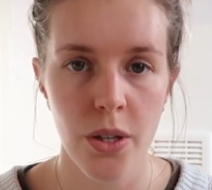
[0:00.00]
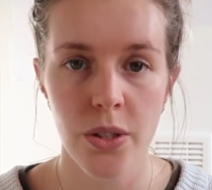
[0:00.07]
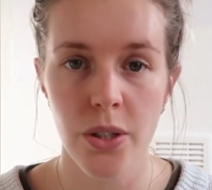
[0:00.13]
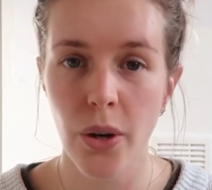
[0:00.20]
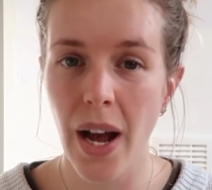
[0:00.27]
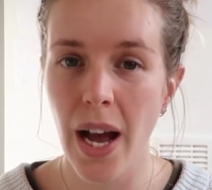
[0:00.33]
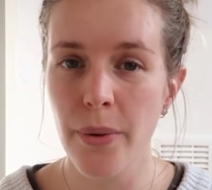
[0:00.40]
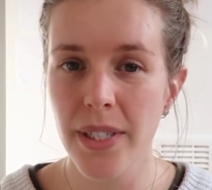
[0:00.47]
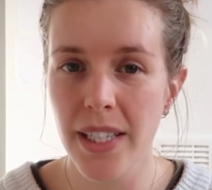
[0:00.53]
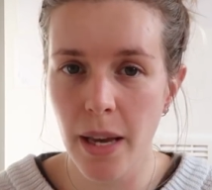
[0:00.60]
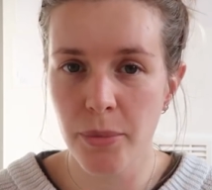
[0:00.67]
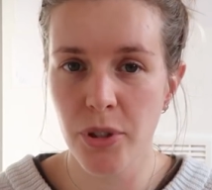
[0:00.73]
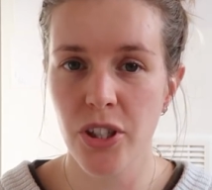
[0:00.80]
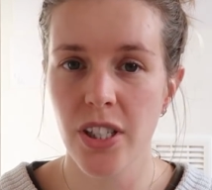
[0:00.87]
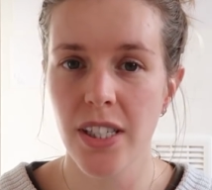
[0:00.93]
So how
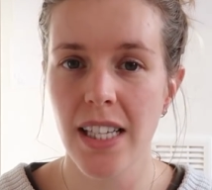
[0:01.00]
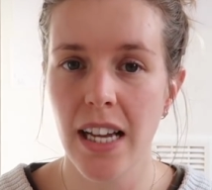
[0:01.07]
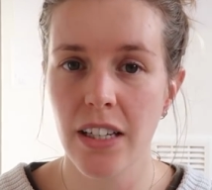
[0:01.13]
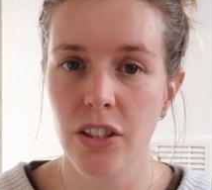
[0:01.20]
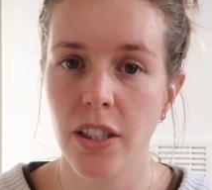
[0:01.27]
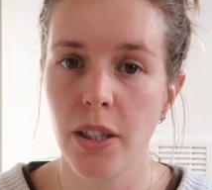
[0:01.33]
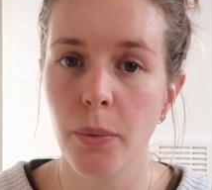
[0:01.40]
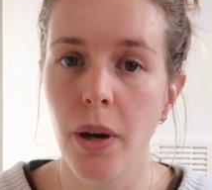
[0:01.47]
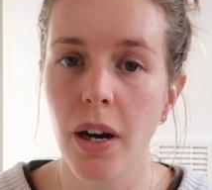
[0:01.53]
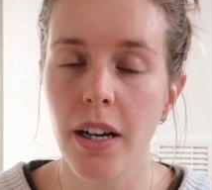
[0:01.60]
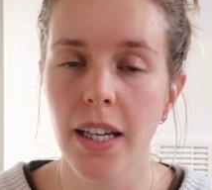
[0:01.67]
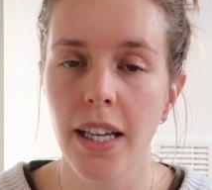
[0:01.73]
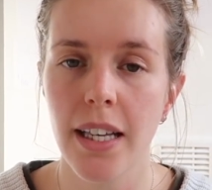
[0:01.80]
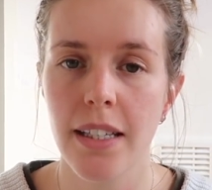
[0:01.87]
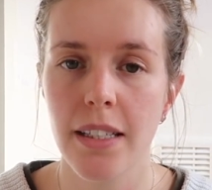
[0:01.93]
adaptogens actually
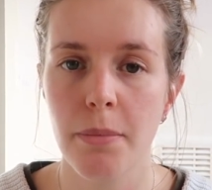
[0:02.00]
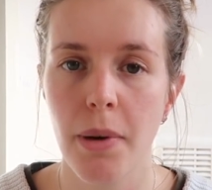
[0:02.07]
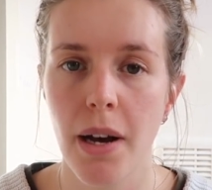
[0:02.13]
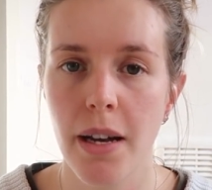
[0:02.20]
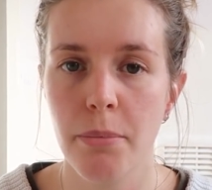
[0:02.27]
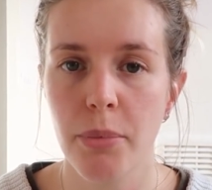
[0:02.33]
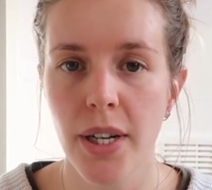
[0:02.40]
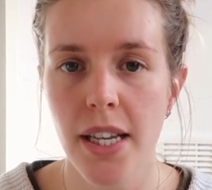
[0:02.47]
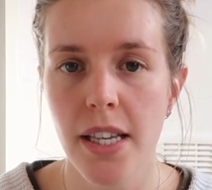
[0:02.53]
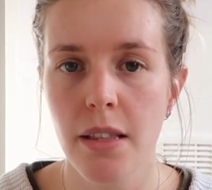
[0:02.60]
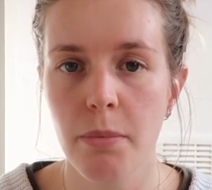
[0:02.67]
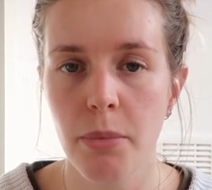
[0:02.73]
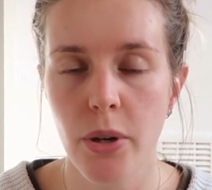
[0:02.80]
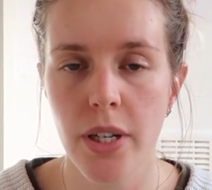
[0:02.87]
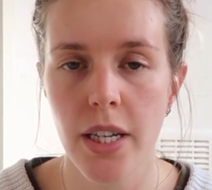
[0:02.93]
work is by bringing
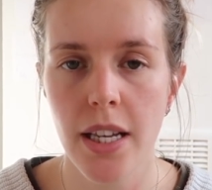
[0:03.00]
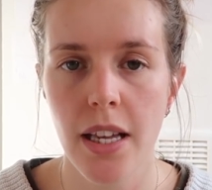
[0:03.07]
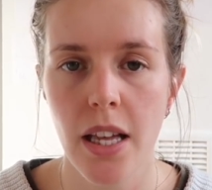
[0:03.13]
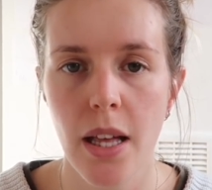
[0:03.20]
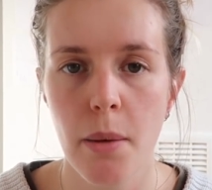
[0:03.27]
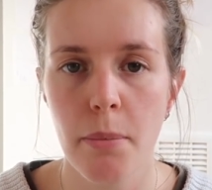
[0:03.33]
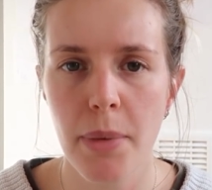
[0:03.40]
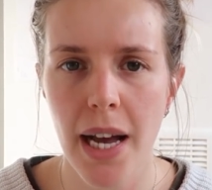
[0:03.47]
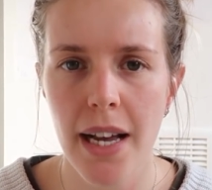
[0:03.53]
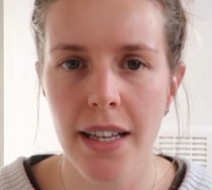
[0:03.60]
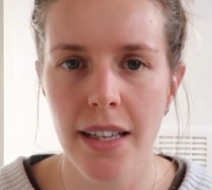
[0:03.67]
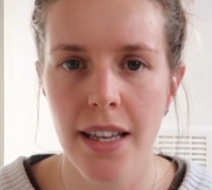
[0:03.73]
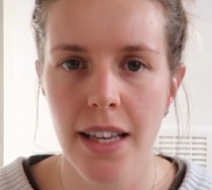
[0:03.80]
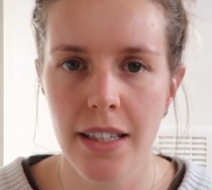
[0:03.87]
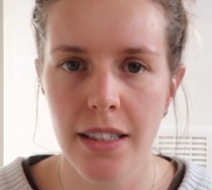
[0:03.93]
the body
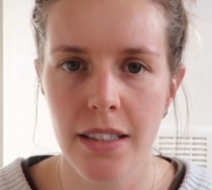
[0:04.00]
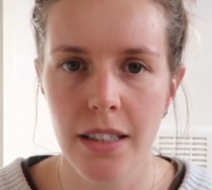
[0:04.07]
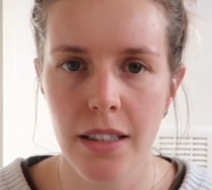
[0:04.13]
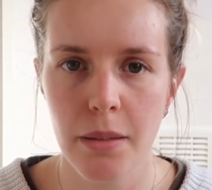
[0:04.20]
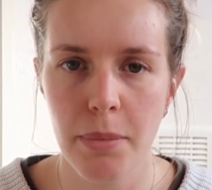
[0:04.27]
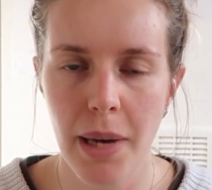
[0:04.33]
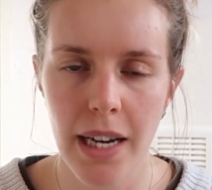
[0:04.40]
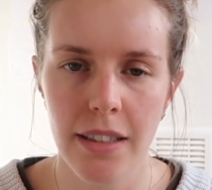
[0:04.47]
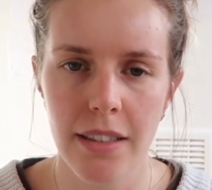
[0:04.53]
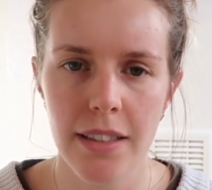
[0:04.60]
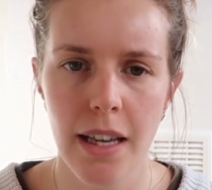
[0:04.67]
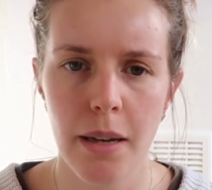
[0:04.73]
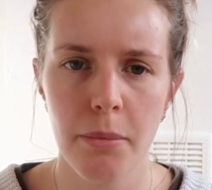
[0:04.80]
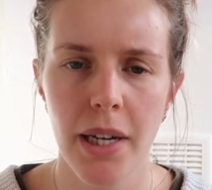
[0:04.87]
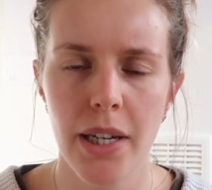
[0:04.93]
back into balance
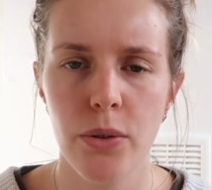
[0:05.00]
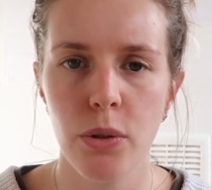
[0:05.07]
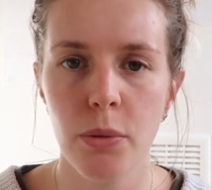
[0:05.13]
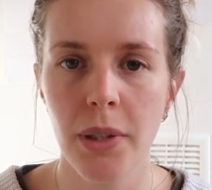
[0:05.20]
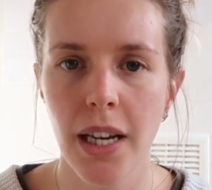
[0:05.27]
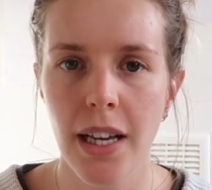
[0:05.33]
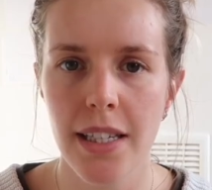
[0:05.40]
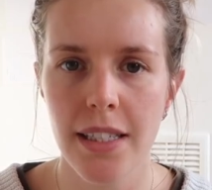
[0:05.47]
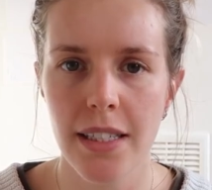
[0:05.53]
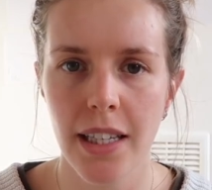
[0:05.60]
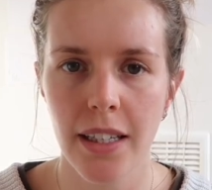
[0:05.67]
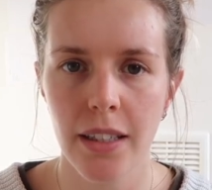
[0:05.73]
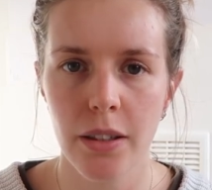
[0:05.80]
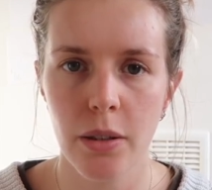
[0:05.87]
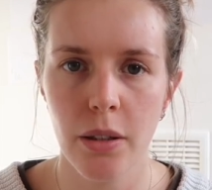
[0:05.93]
and by
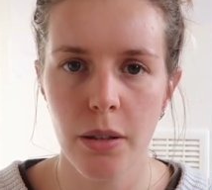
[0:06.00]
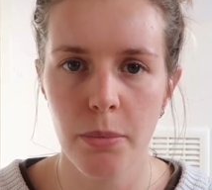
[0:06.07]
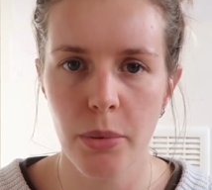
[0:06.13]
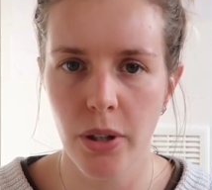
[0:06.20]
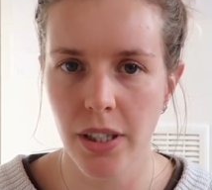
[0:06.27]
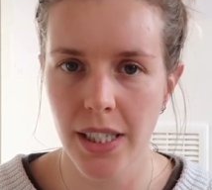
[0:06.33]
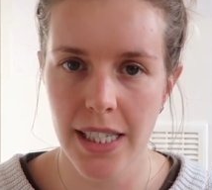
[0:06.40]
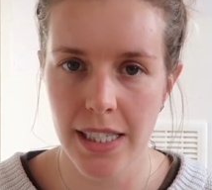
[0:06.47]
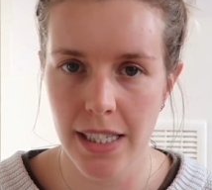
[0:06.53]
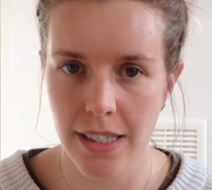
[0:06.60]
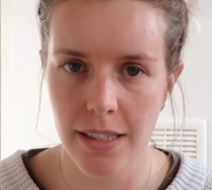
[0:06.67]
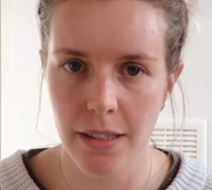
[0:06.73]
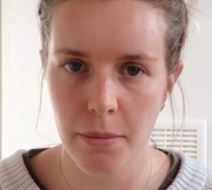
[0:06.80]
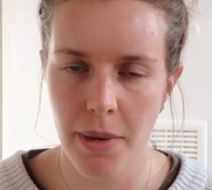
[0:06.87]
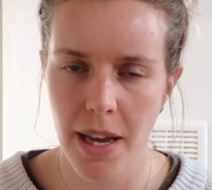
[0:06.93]
normalizing the bodily
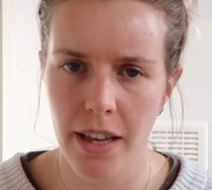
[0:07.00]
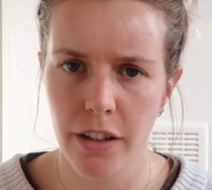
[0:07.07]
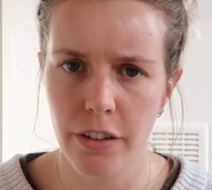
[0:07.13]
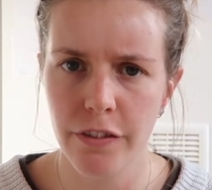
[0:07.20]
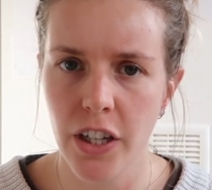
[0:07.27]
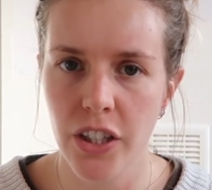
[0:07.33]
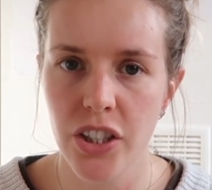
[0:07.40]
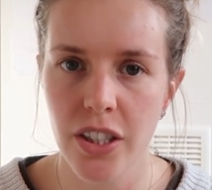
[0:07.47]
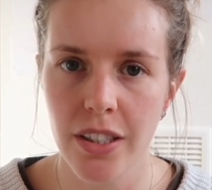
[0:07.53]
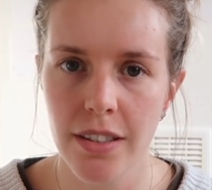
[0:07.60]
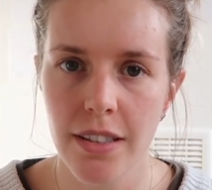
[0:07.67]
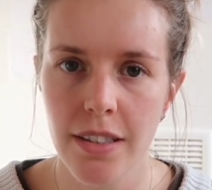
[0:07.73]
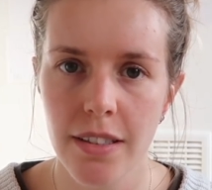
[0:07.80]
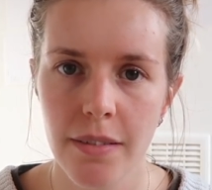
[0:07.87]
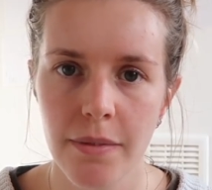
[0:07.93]
system and
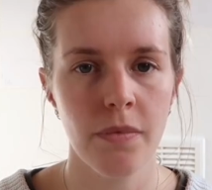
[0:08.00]
functions.